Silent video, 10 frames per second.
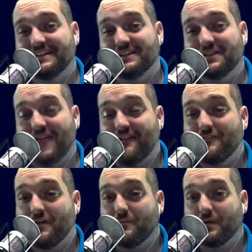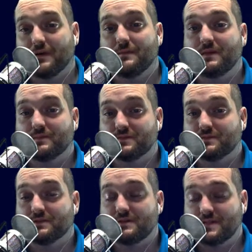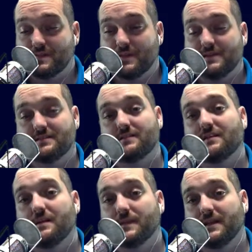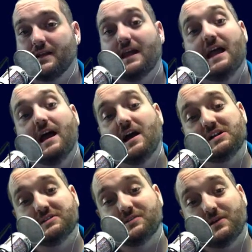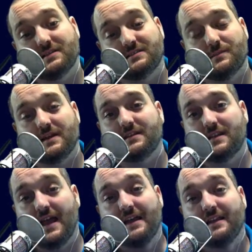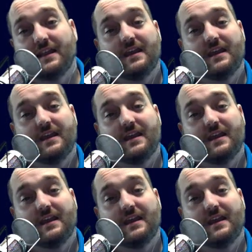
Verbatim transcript: you know they have a premium subscription base that are coming out i also asked about that